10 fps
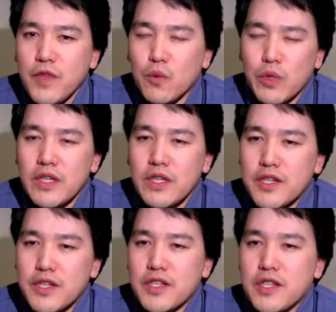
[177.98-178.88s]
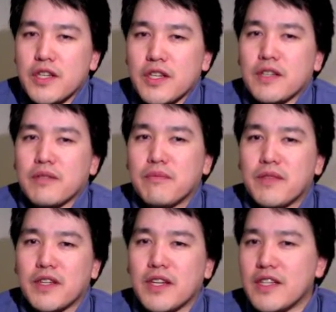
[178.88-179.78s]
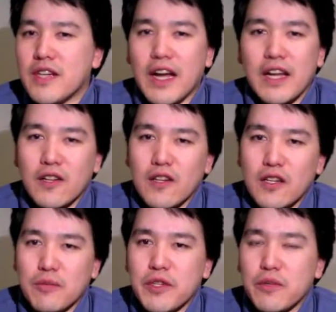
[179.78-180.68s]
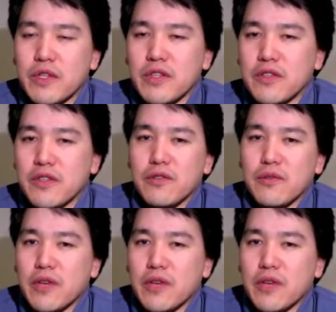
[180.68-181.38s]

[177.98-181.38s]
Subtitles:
really is just a dialogue between the 2